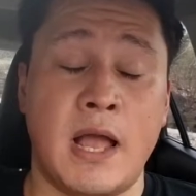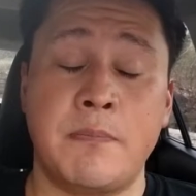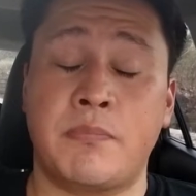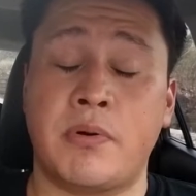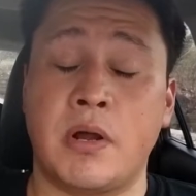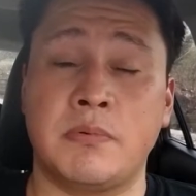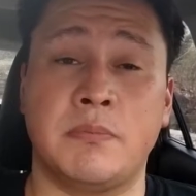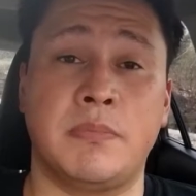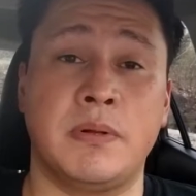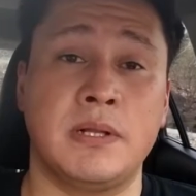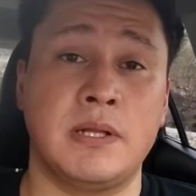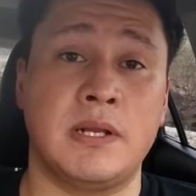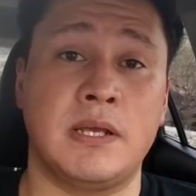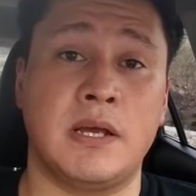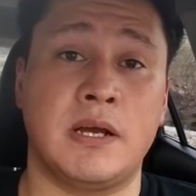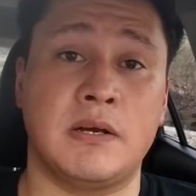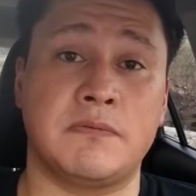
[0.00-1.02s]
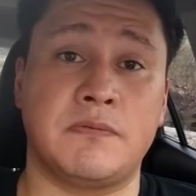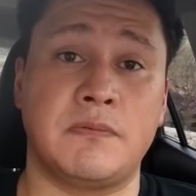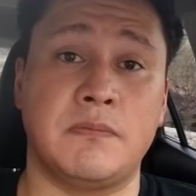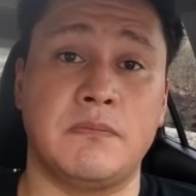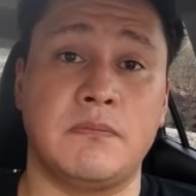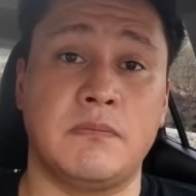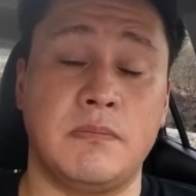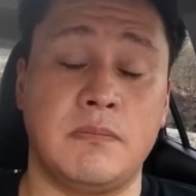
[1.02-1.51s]
probability of
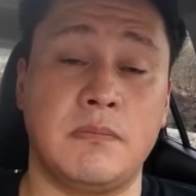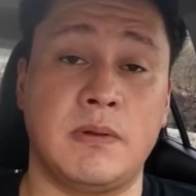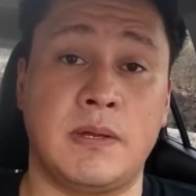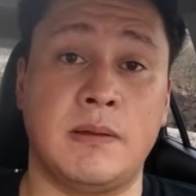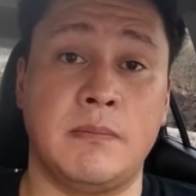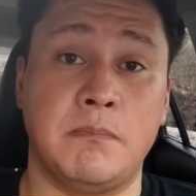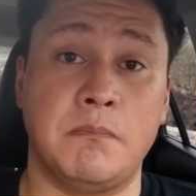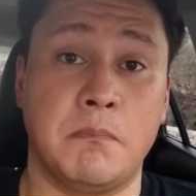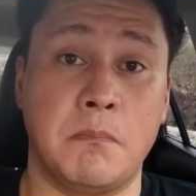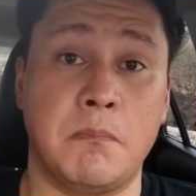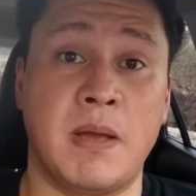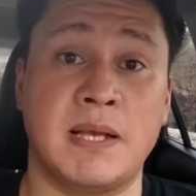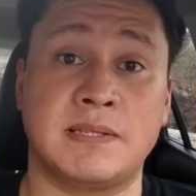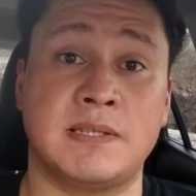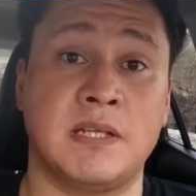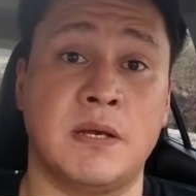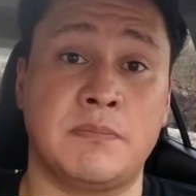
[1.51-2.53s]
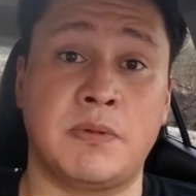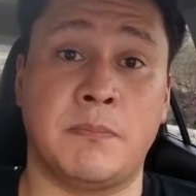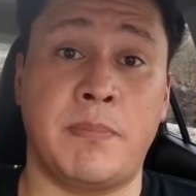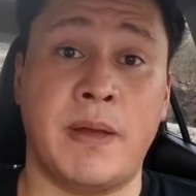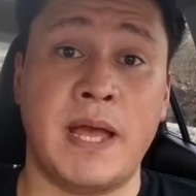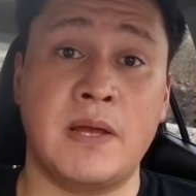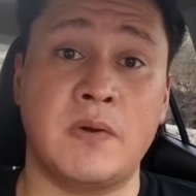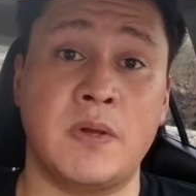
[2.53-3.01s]
messing up the
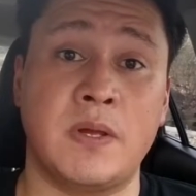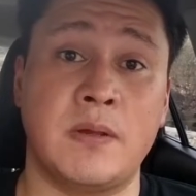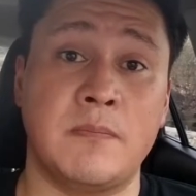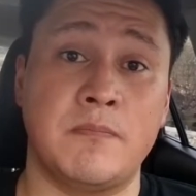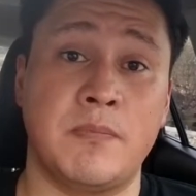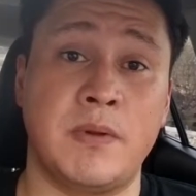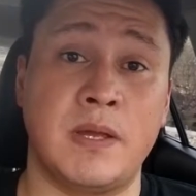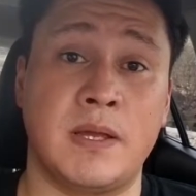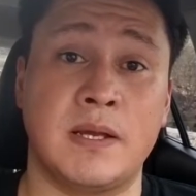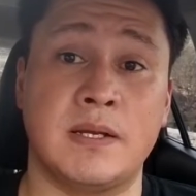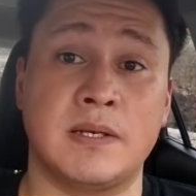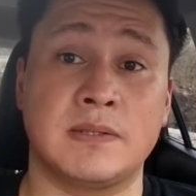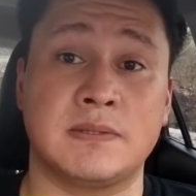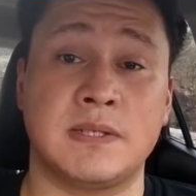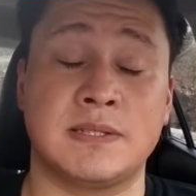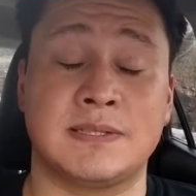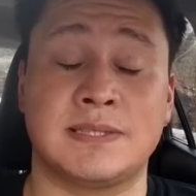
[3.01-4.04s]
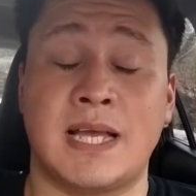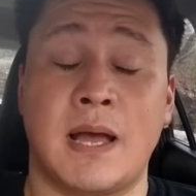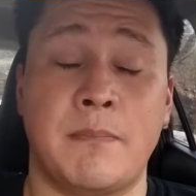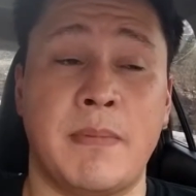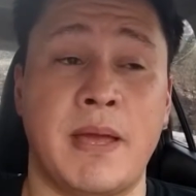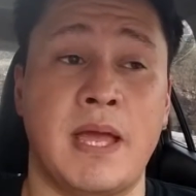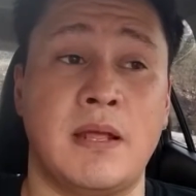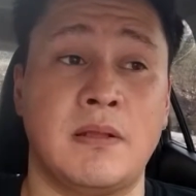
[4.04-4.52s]
battery because it's
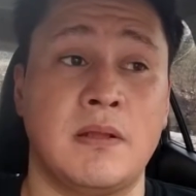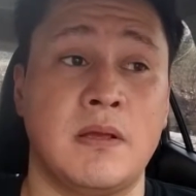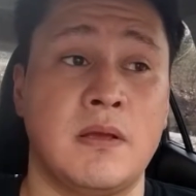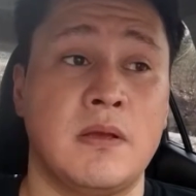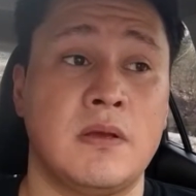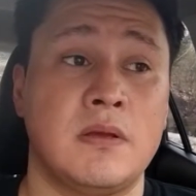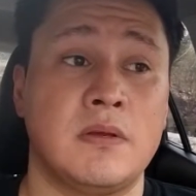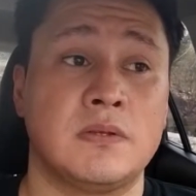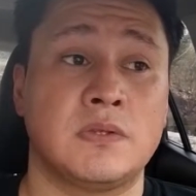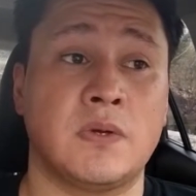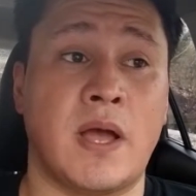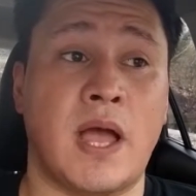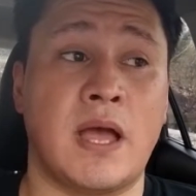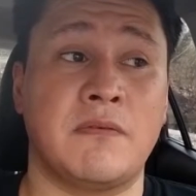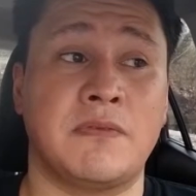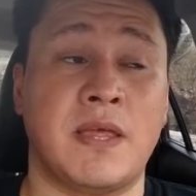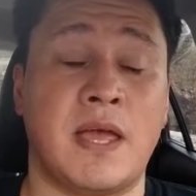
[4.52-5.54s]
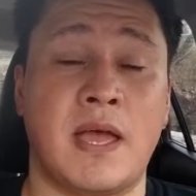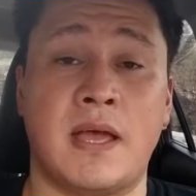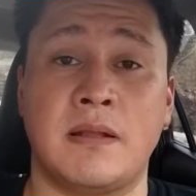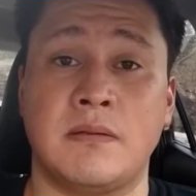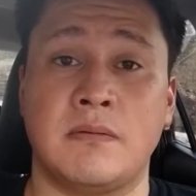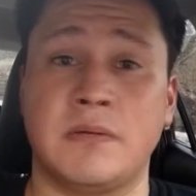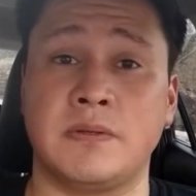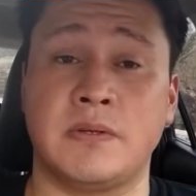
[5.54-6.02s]
not meant to have
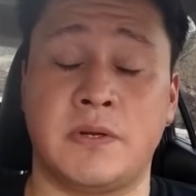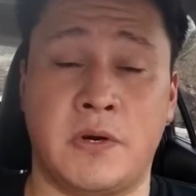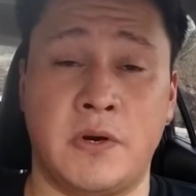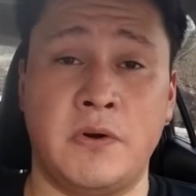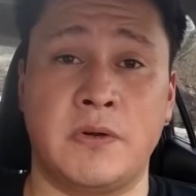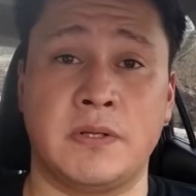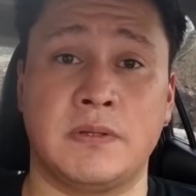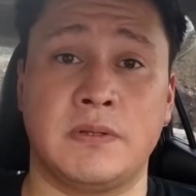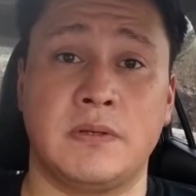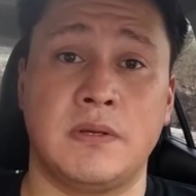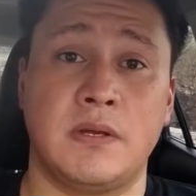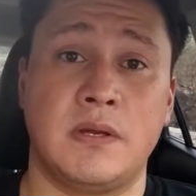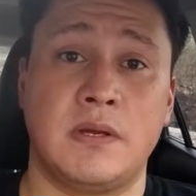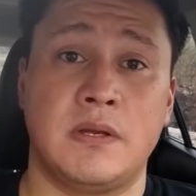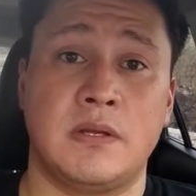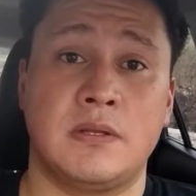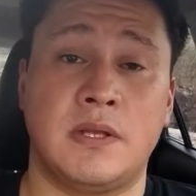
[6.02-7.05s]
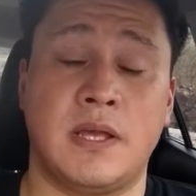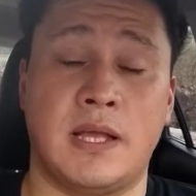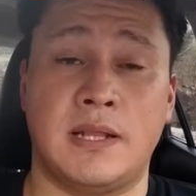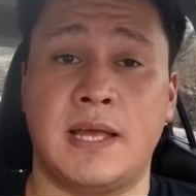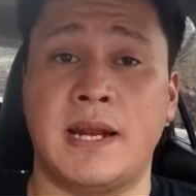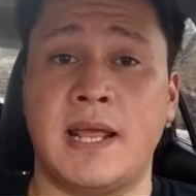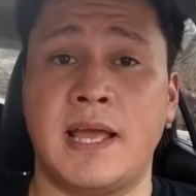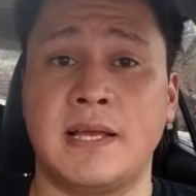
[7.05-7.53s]
that current. The
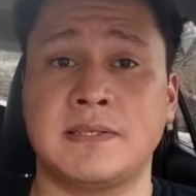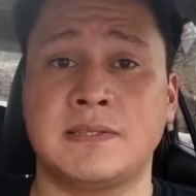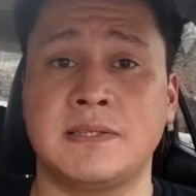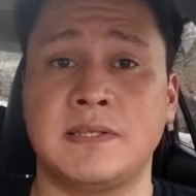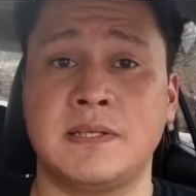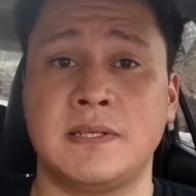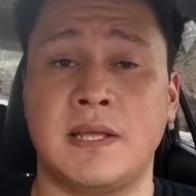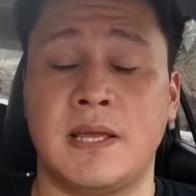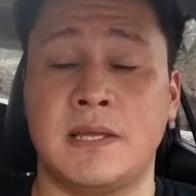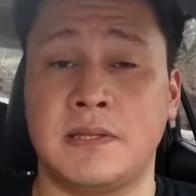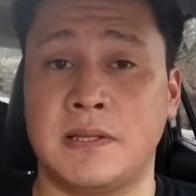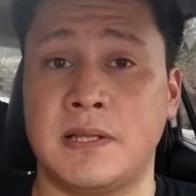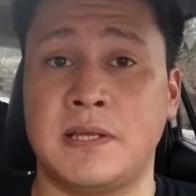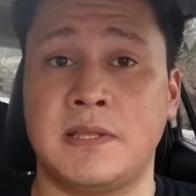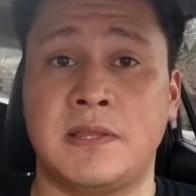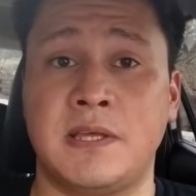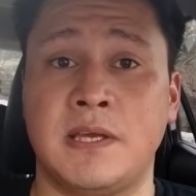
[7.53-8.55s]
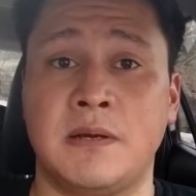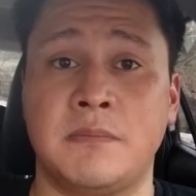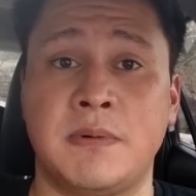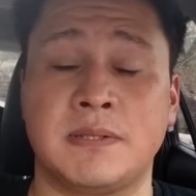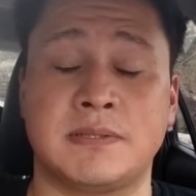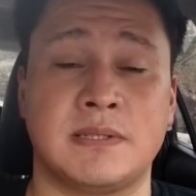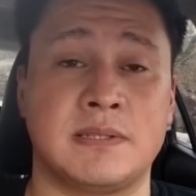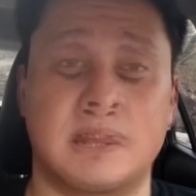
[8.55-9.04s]
lead acid and the lithium
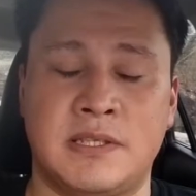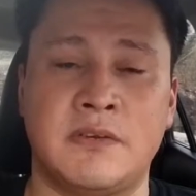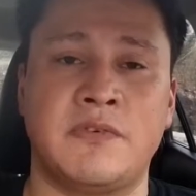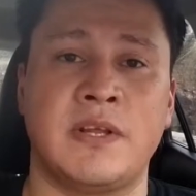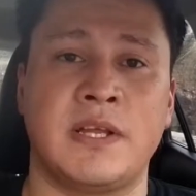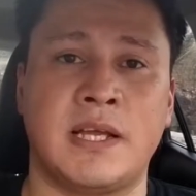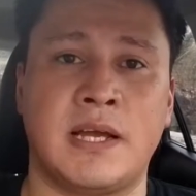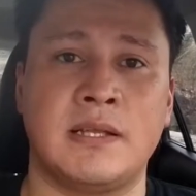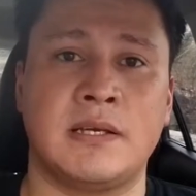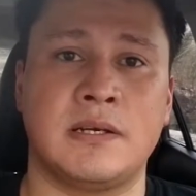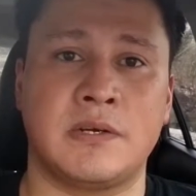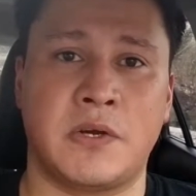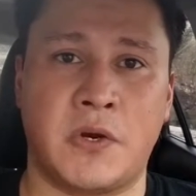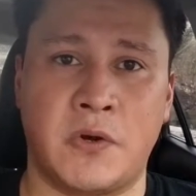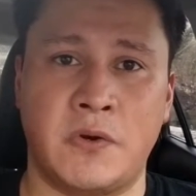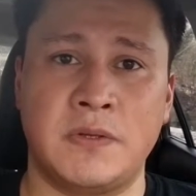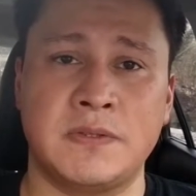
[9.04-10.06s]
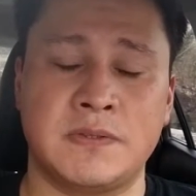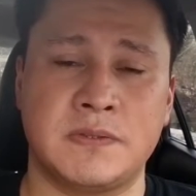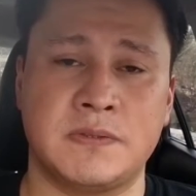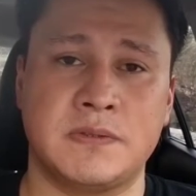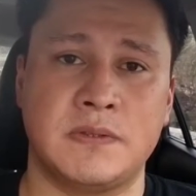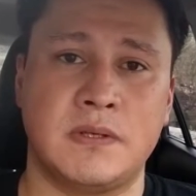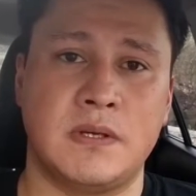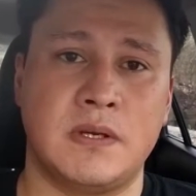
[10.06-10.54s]
is different kind of
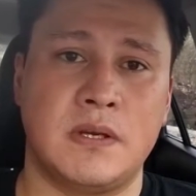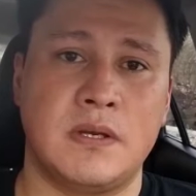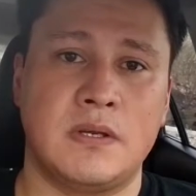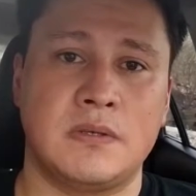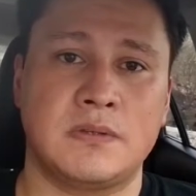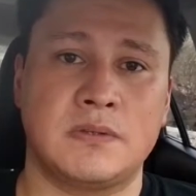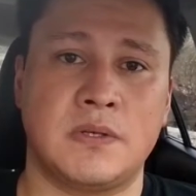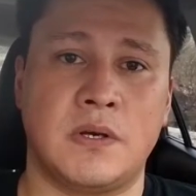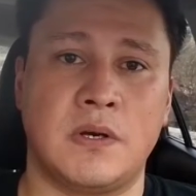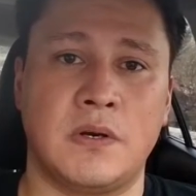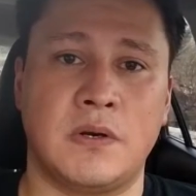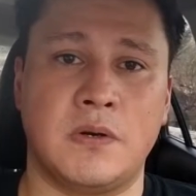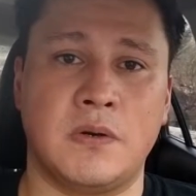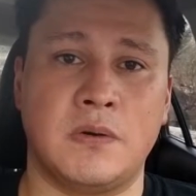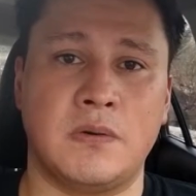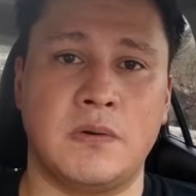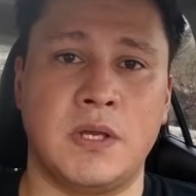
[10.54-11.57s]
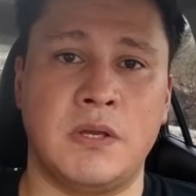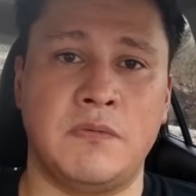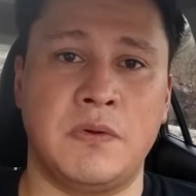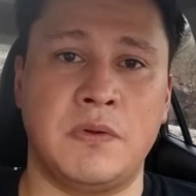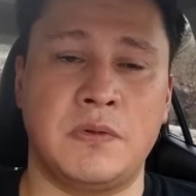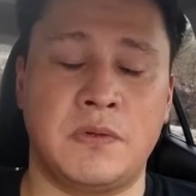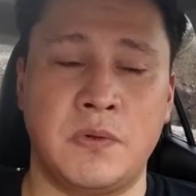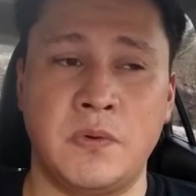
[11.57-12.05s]
currents. So if
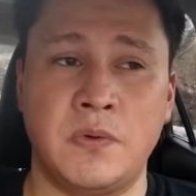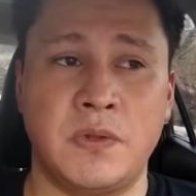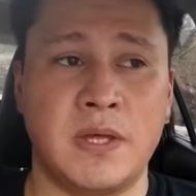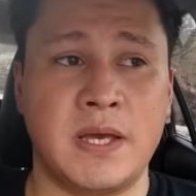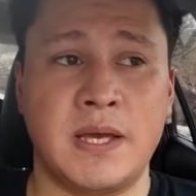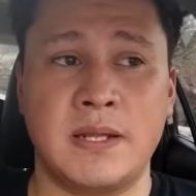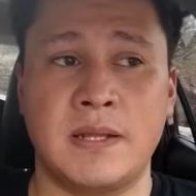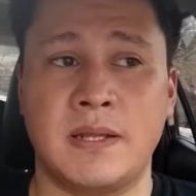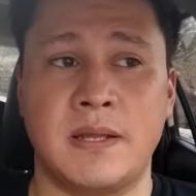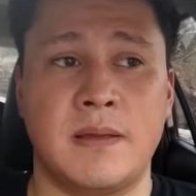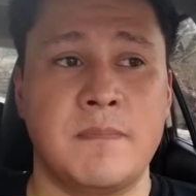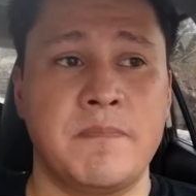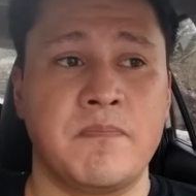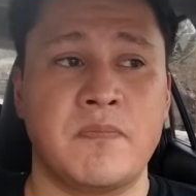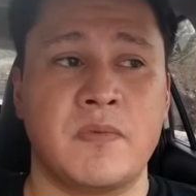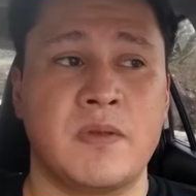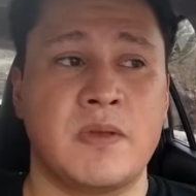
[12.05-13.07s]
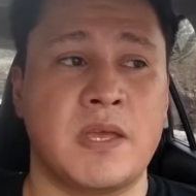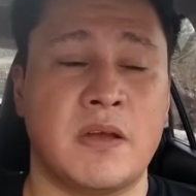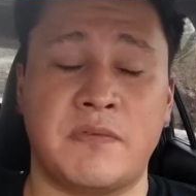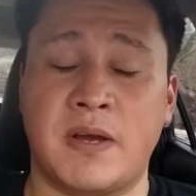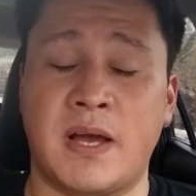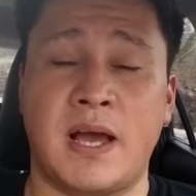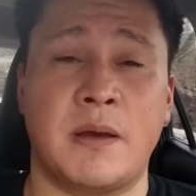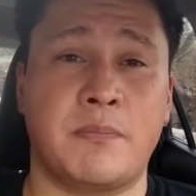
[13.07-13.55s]
you do that, you
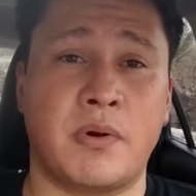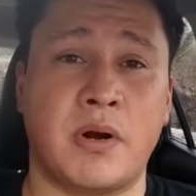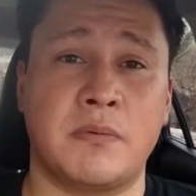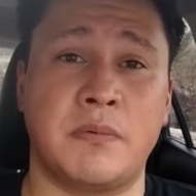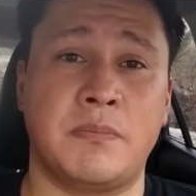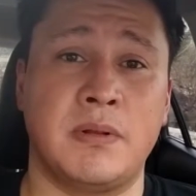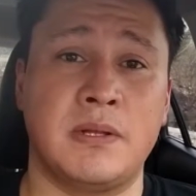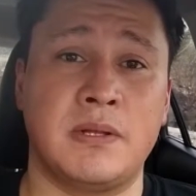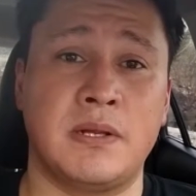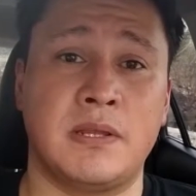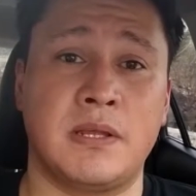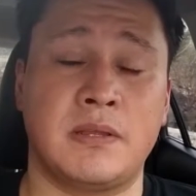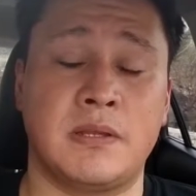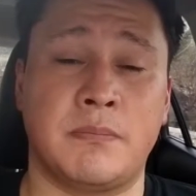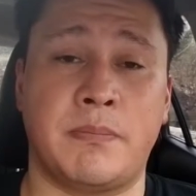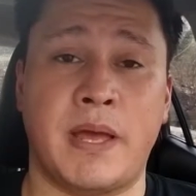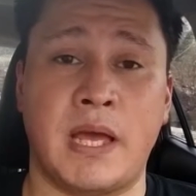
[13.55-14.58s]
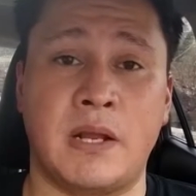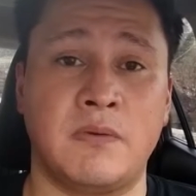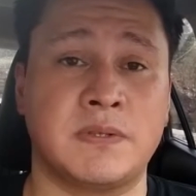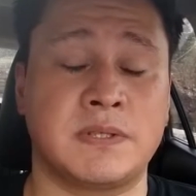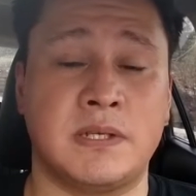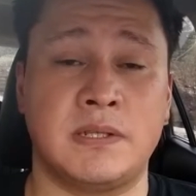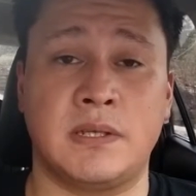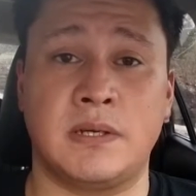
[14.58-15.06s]
have a high probability that the
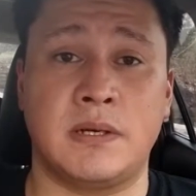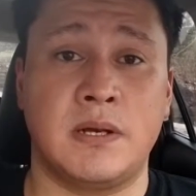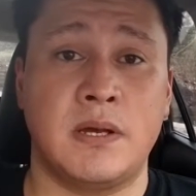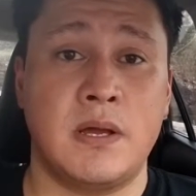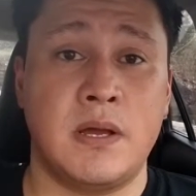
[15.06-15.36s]
battery's gonna